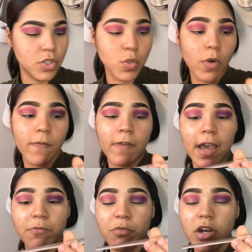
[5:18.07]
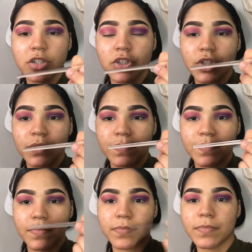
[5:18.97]
205 brush,
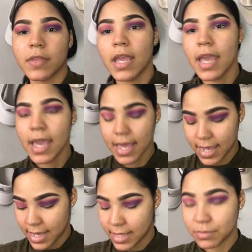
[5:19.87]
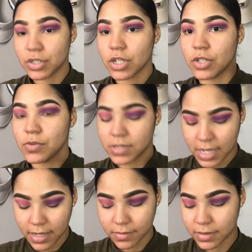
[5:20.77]
and I'm just gonna use
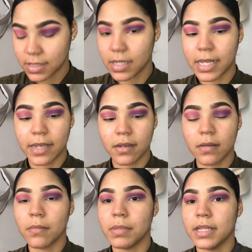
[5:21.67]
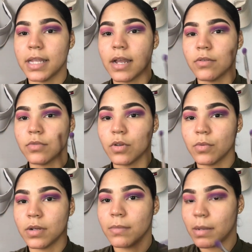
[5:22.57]
that to like blend it out.
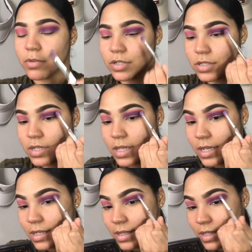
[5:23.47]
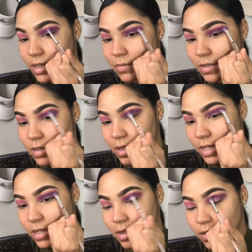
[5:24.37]
Don't worry, my brushes are like clean, but they're
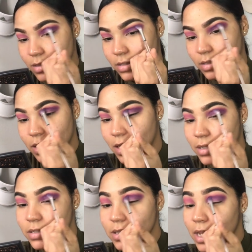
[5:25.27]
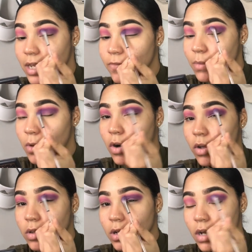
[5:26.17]
like kind of stained from
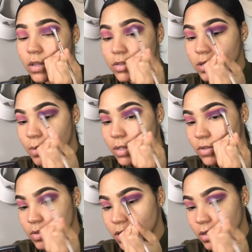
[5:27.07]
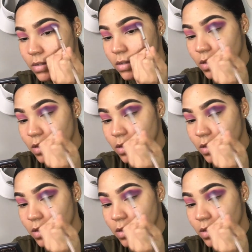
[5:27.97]
all the colors I be using.